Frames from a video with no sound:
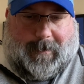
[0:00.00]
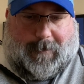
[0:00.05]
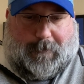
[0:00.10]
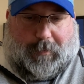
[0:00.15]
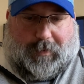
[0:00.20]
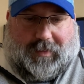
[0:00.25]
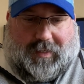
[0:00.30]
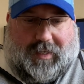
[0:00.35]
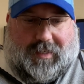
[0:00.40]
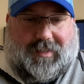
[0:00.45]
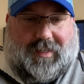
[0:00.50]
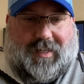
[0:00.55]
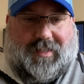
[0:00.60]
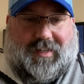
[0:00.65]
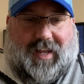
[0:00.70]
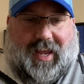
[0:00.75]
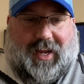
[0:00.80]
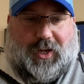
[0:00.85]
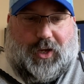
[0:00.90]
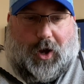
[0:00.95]
but this is
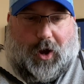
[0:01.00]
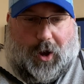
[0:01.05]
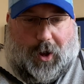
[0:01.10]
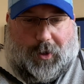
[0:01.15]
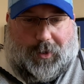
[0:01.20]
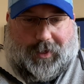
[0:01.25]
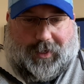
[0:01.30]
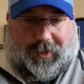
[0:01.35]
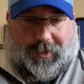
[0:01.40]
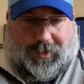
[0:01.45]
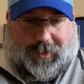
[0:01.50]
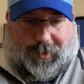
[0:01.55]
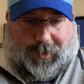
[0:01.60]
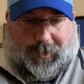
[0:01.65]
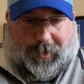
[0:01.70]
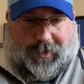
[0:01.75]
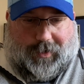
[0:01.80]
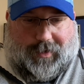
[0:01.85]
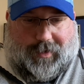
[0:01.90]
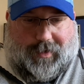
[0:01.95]
a calling
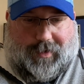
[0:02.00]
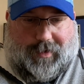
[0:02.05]
card.